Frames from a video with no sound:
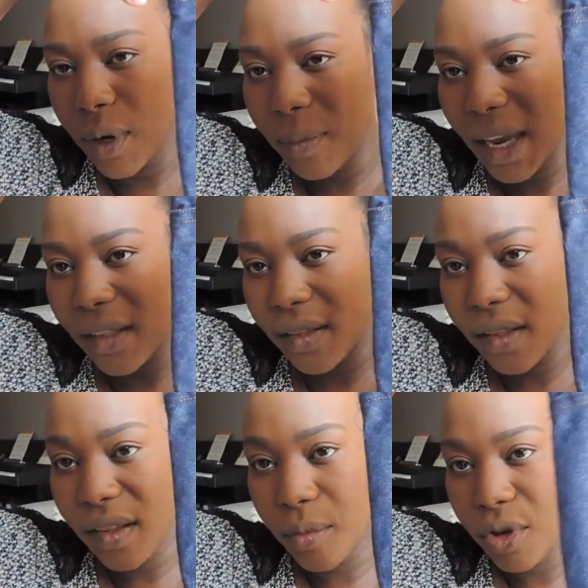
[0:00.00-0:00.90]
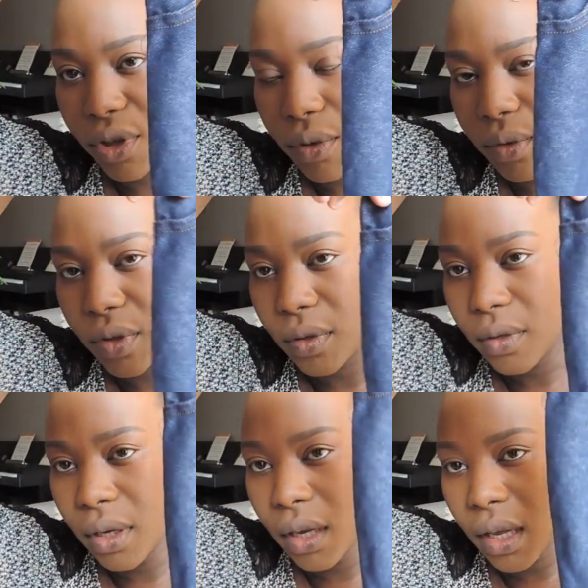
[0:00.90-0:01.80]
wear pants in summer too.
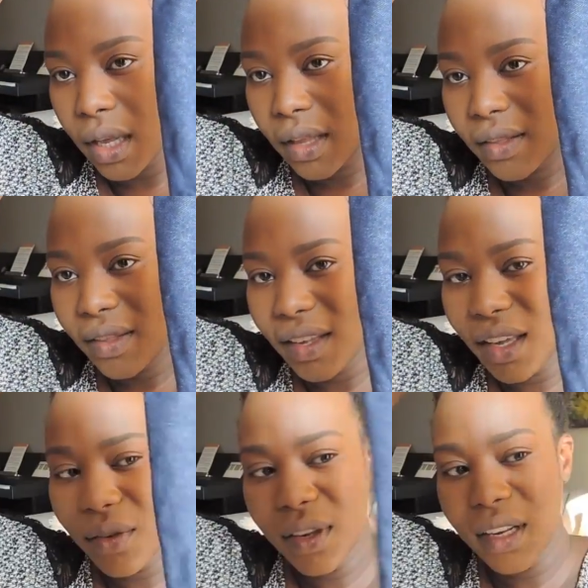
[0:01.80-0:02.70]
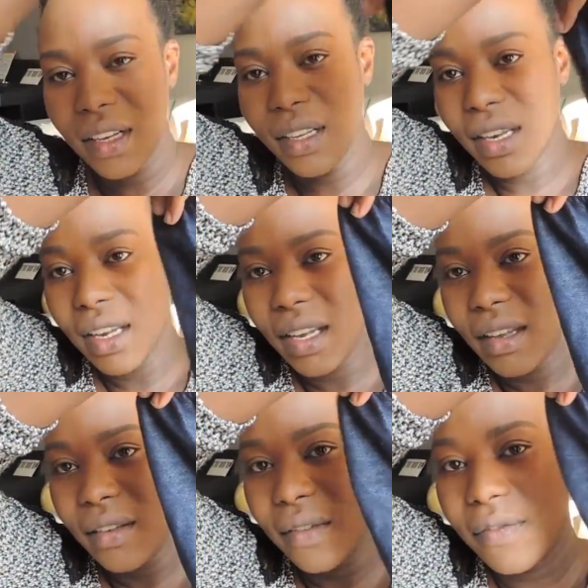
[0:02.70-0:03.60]
So cute little
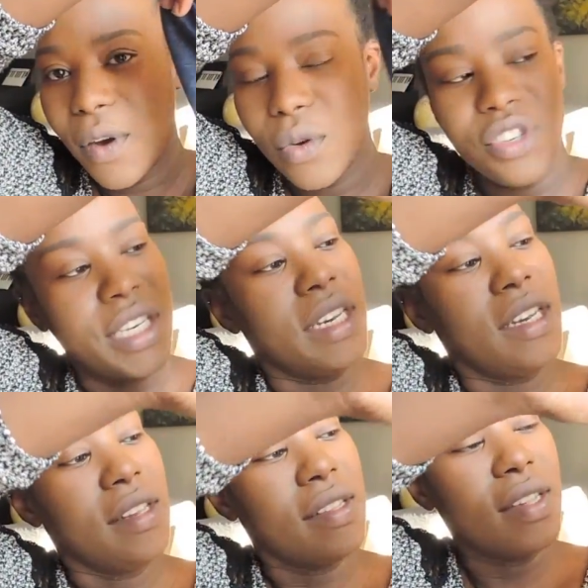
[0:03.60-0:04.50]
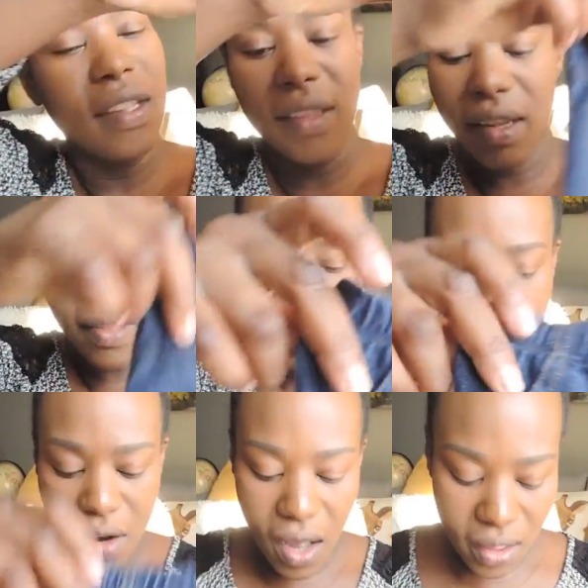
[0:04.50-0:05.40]
faux jeans. These
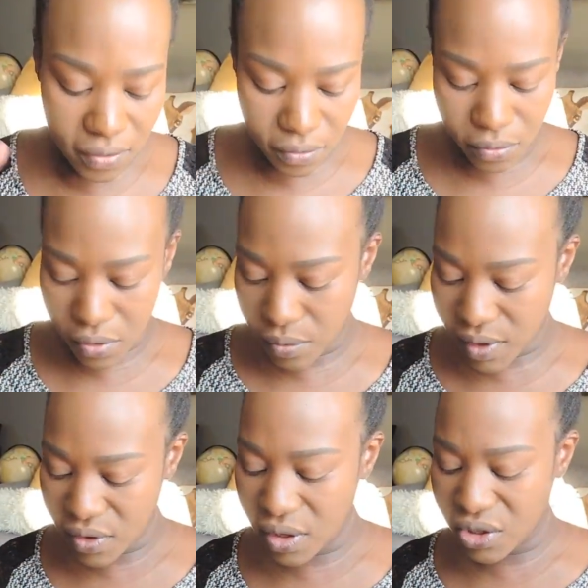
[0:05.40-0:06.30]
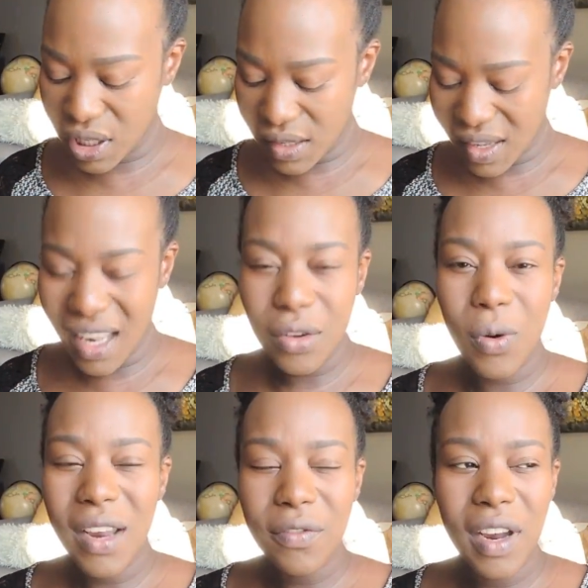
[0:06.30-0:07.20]
are not original jeans. And
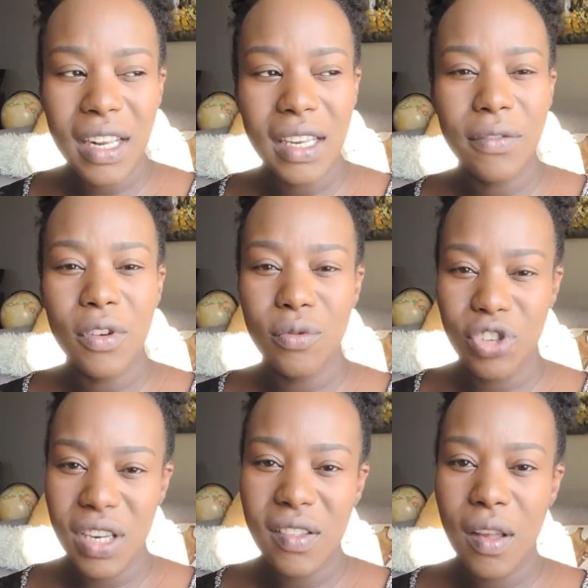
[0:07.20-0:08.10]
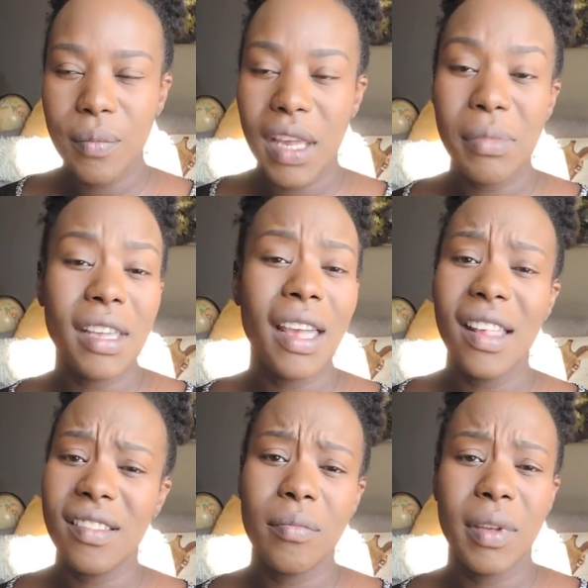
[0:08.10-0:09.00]
quite frankly, for jeans on baby, it
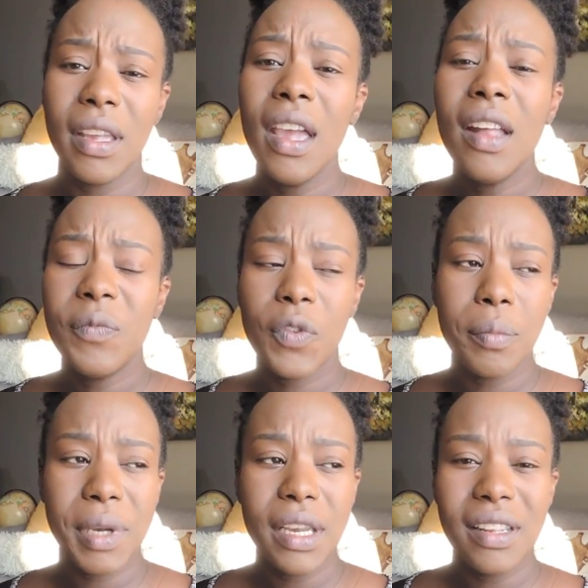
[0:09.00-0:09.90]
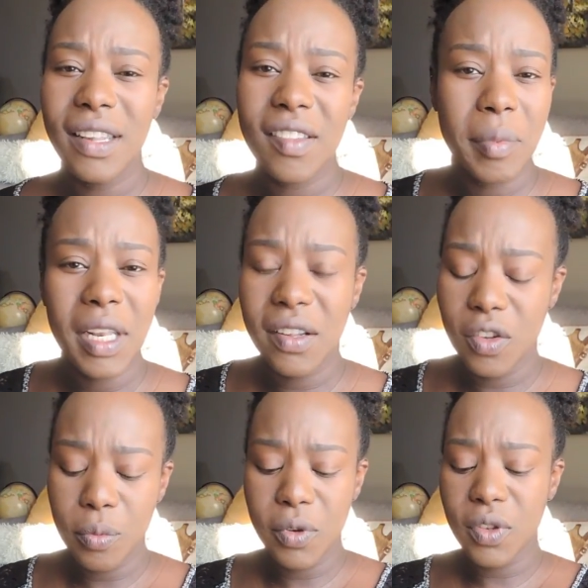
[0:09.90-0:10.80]
has to be, for me, it needs to be like
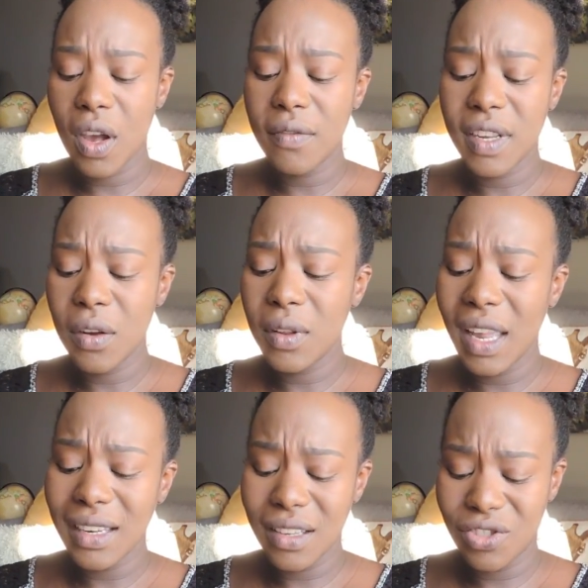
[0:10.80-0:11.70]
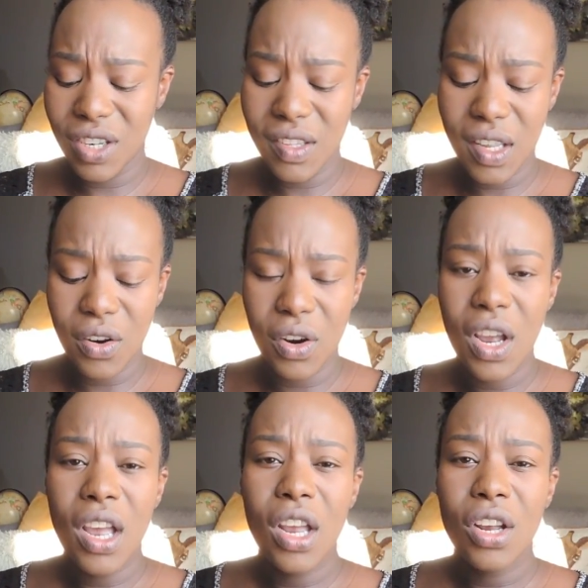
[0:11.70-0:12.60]
super soft. I don't like the jeans that are